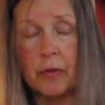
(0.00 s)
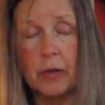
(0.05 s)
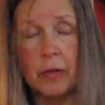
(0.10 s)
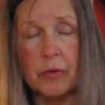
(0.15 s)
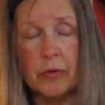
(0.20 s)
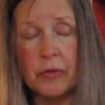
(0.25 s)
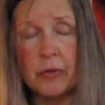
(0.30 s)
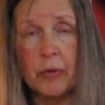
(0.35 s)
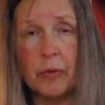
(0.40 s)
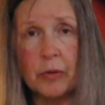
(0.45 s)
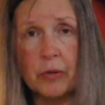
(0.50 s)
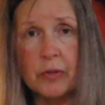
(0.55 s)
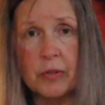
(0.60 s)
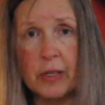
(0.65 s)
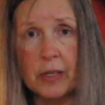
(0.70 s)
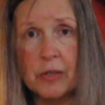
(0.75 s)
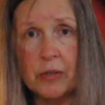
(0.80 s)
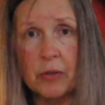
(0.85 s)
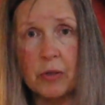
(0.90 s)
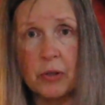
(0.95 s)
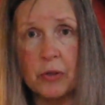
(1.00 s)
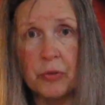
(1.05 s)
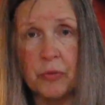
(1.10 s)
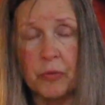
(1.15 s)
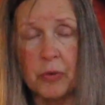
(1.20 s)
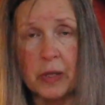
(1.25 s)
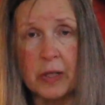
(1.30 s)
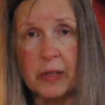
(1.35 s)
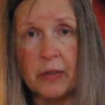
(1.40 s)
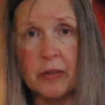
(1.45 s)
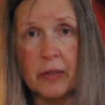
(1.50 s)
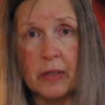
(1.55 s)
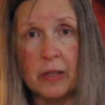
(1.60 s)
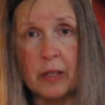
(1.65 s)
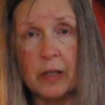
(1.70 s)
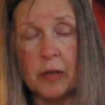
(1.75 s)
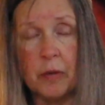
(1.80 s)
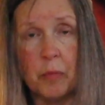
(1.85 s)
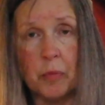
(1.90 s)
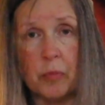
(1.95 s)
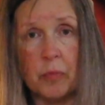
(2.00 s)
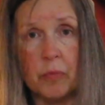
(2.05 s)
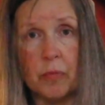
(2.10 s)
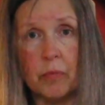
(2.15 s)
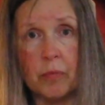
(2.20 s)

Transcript: such close friends, and then